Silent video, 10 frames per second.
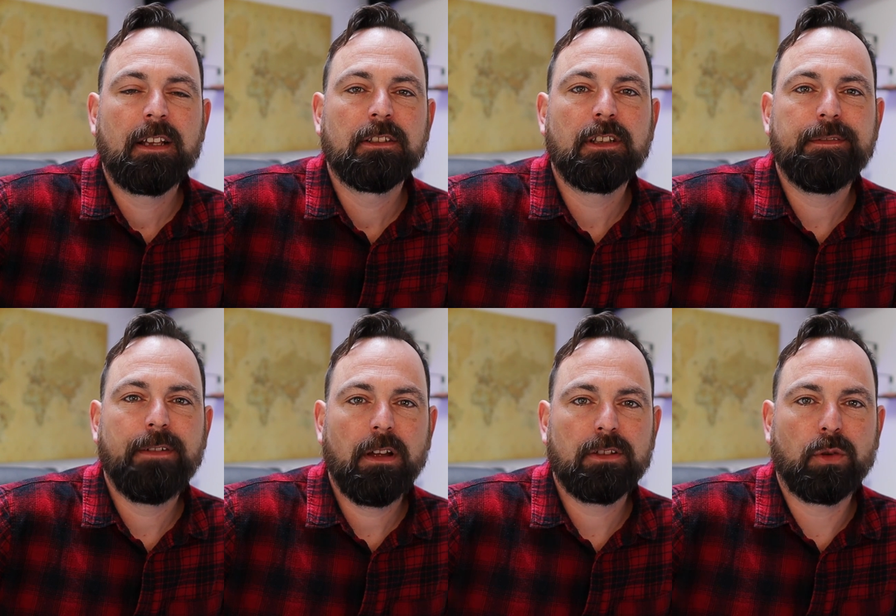So the
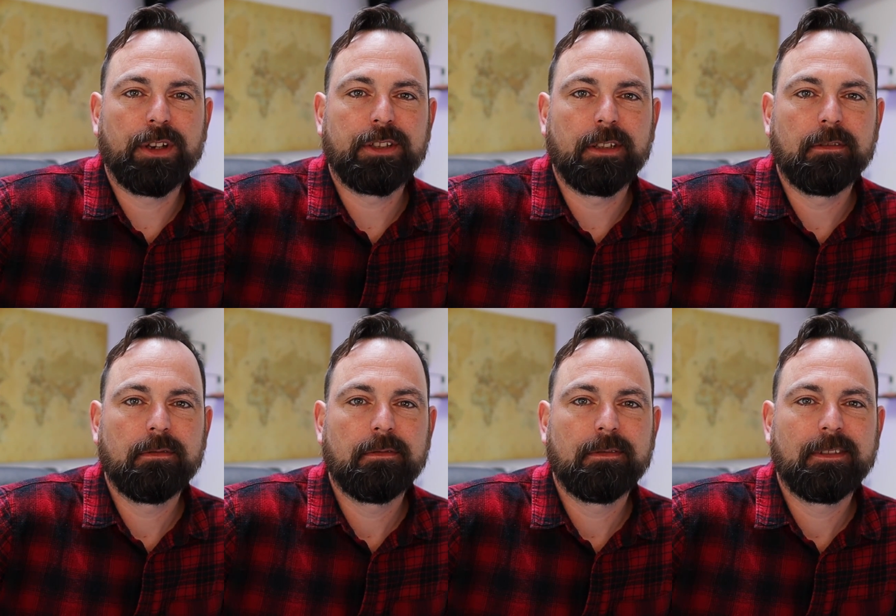first question
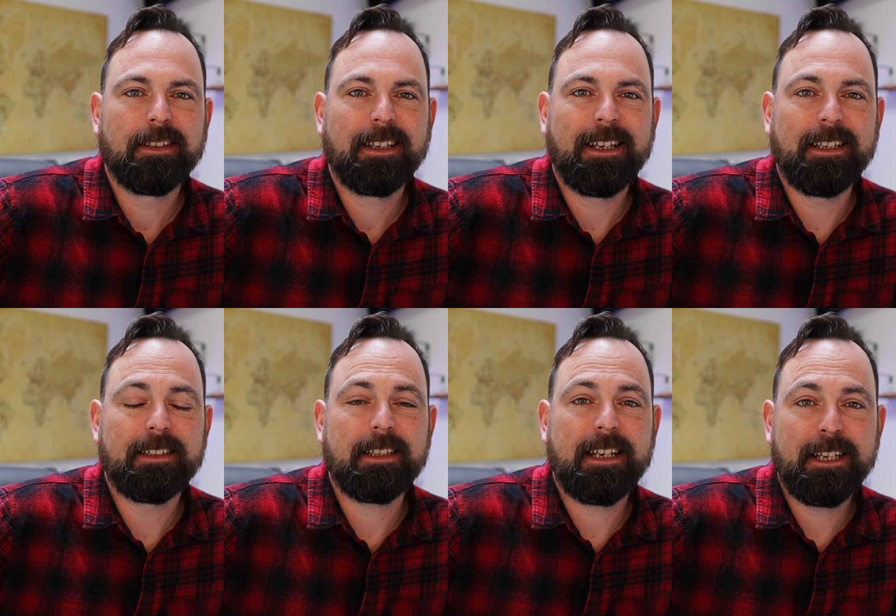
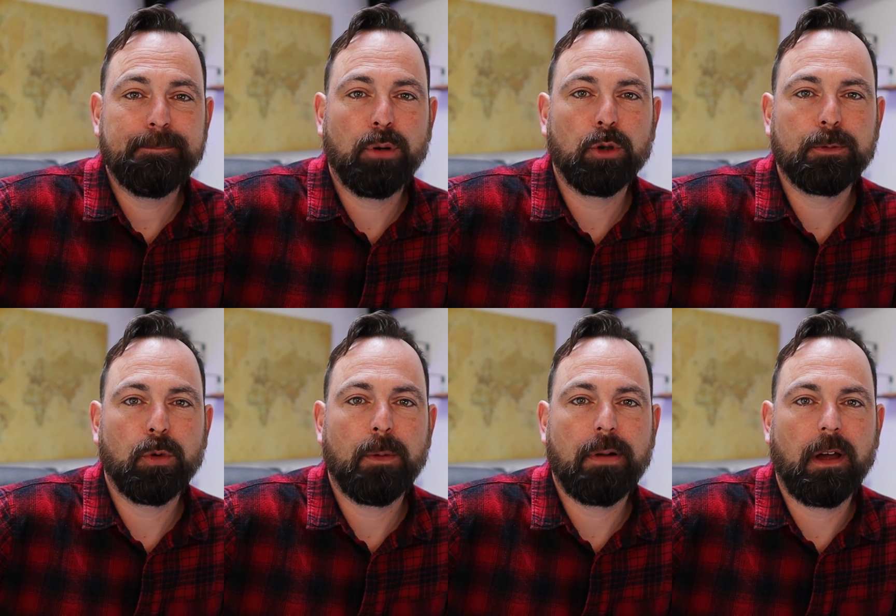is, is
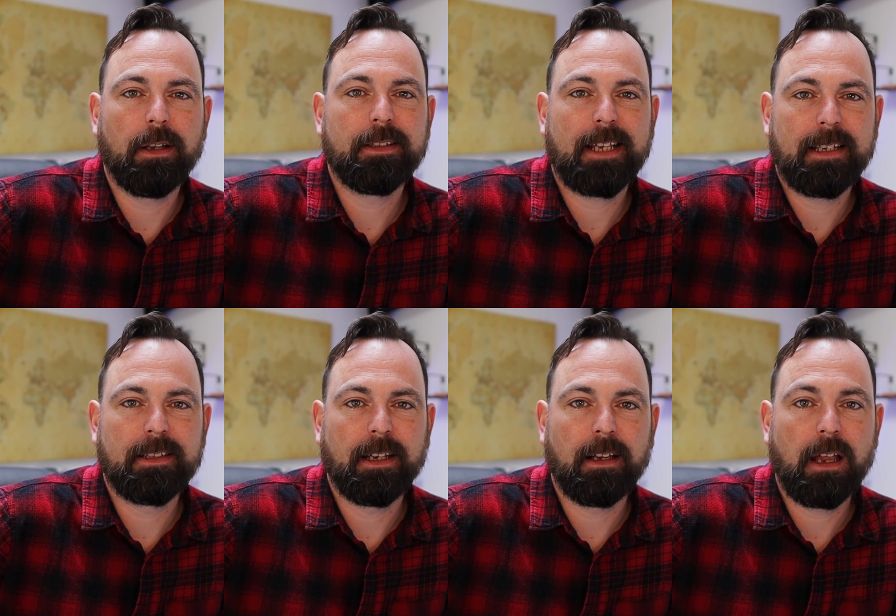portable appliance
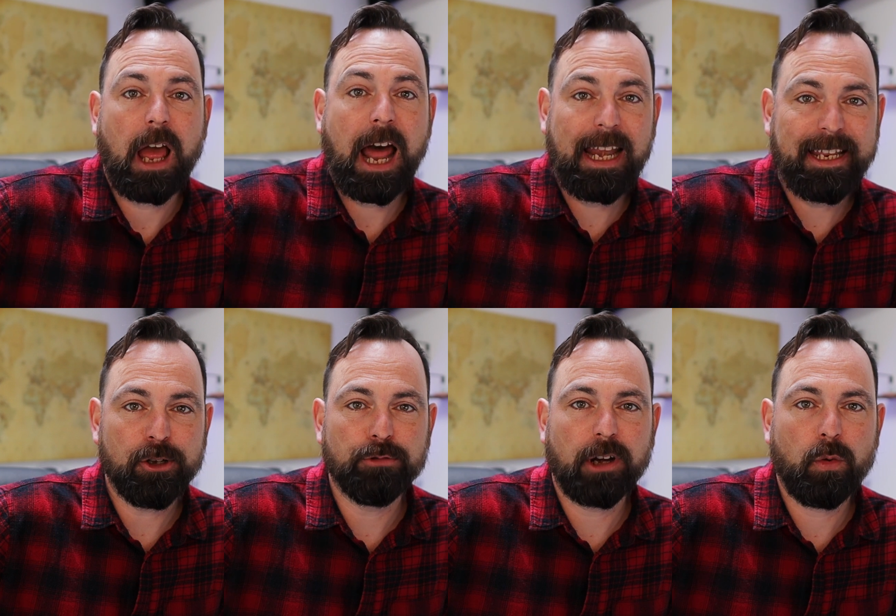testing a
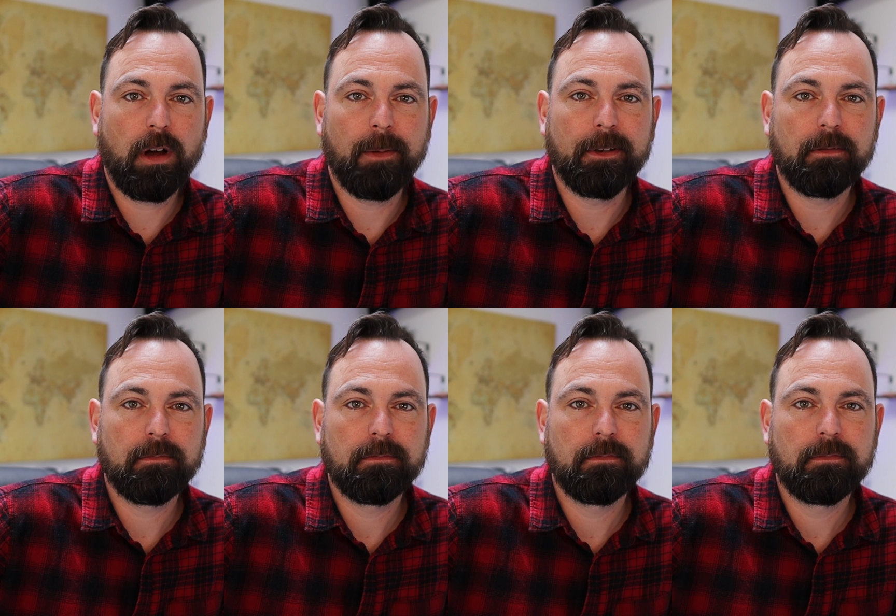legal requirement?
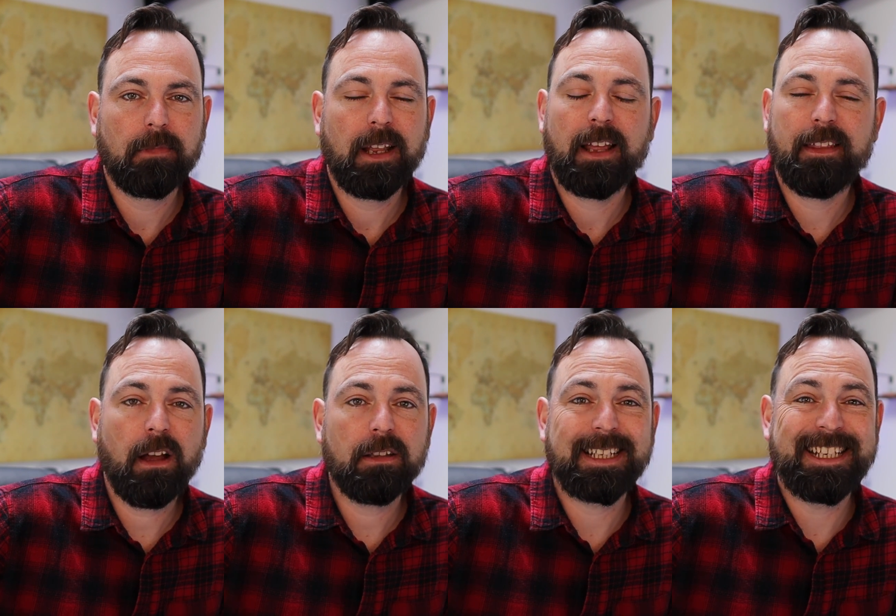The
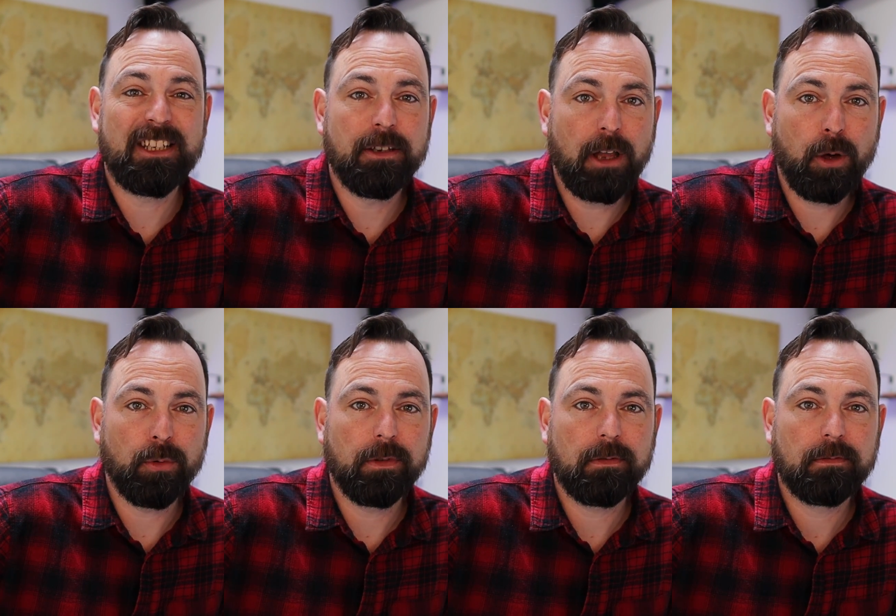answer is
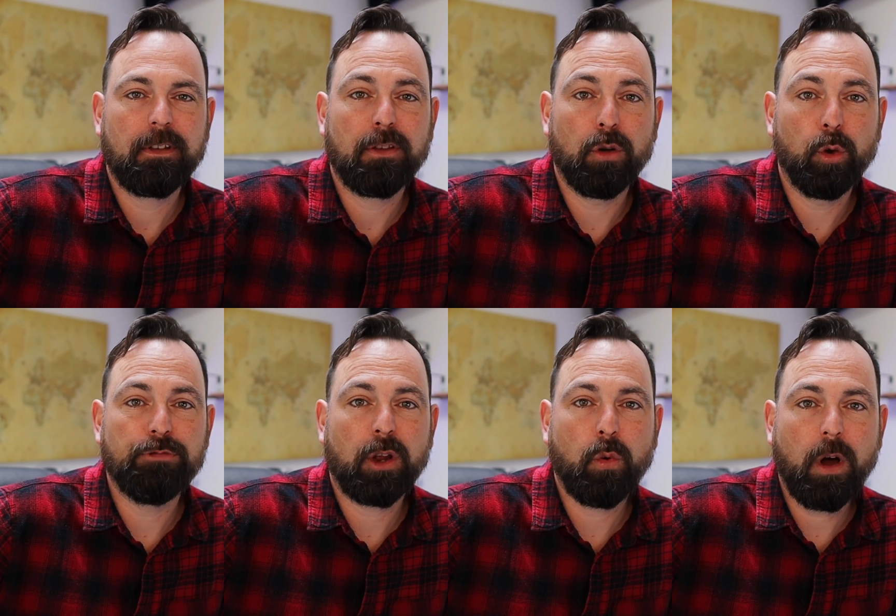no. The law
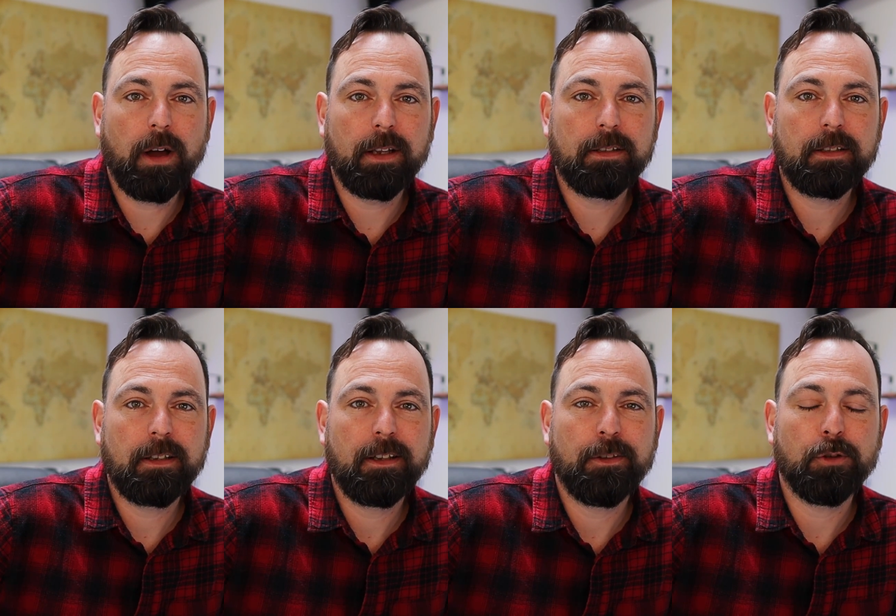requires
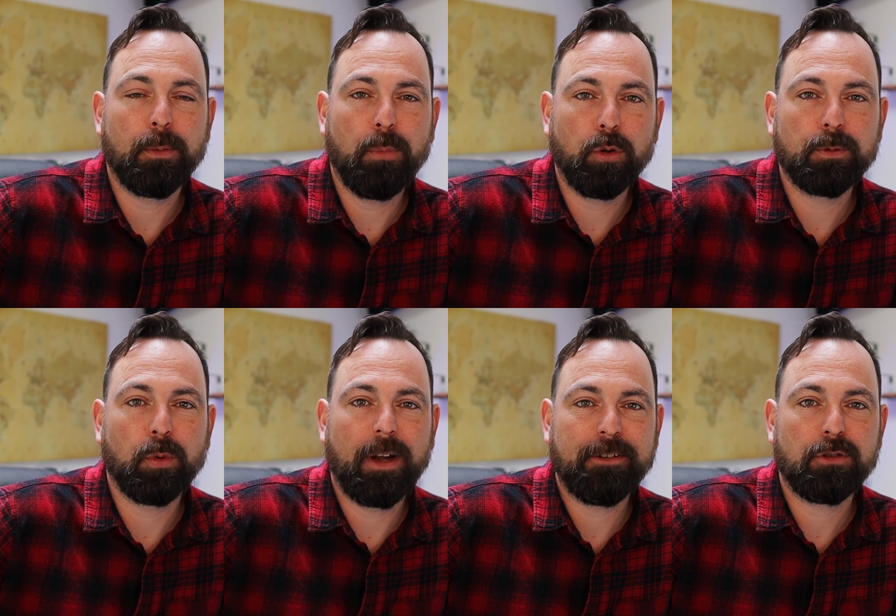that your
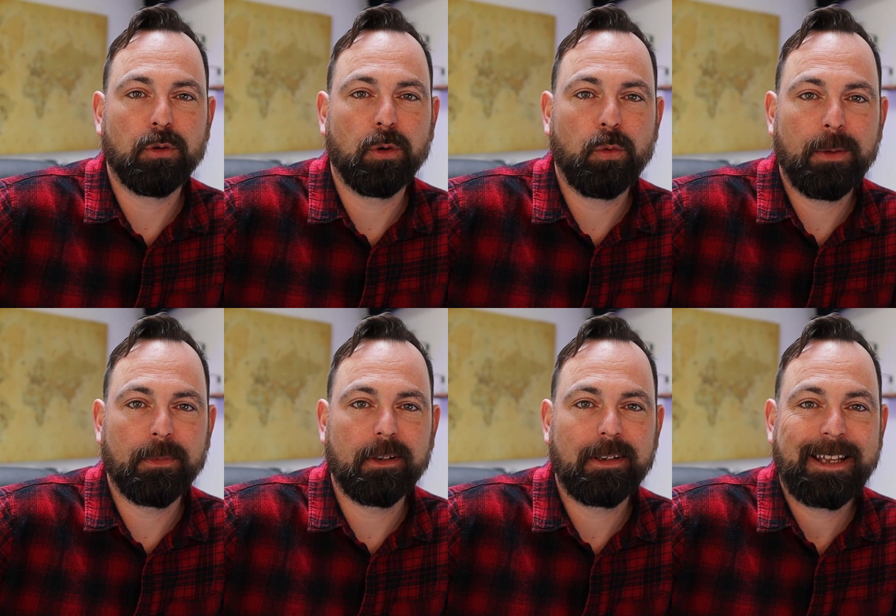portable electrical
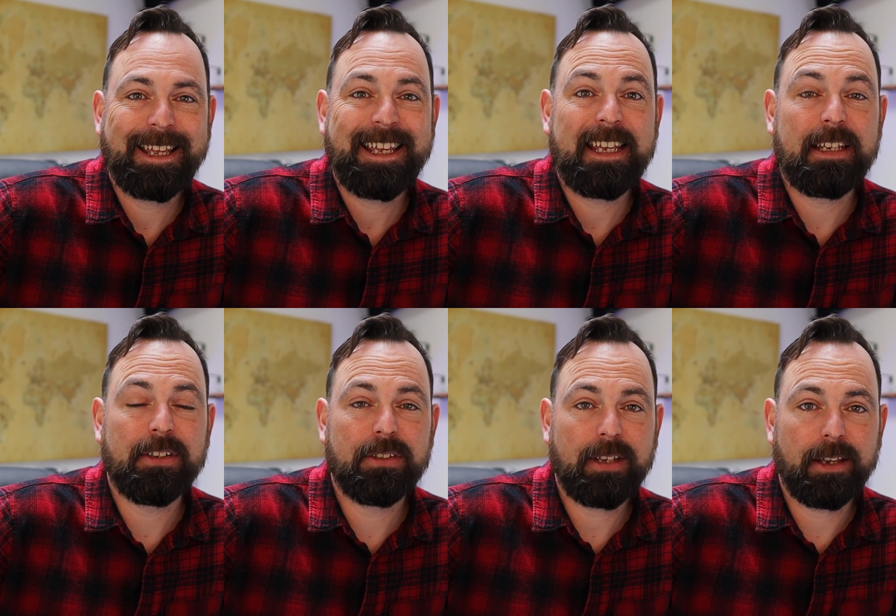equipment
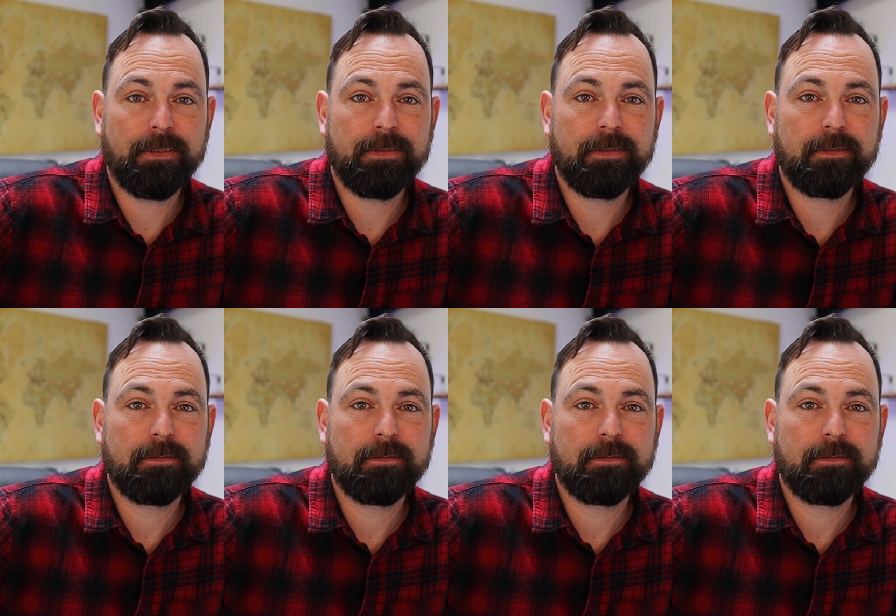is safe.